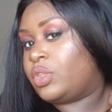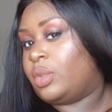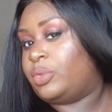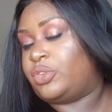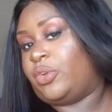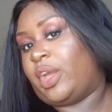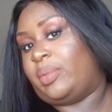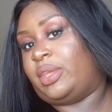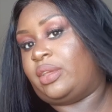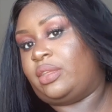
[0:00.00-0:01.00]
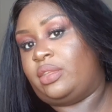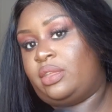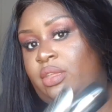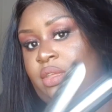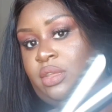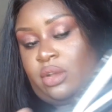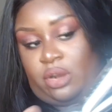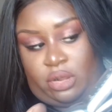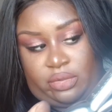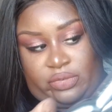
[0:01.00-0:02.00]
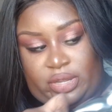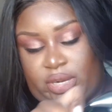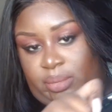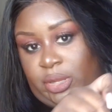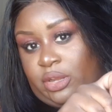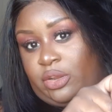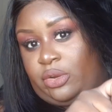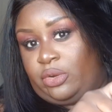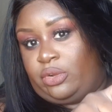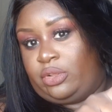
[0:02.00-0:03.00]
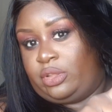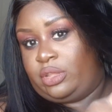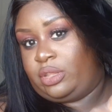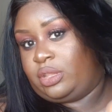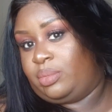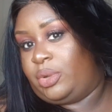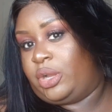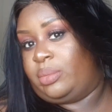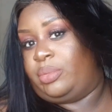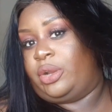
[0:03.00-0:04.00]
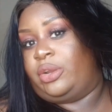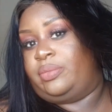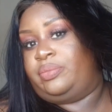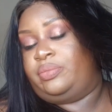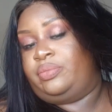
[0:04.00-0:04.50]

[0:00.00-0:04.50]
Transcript: I'm just grabbing all of it and I'm gonna curl the bottom part.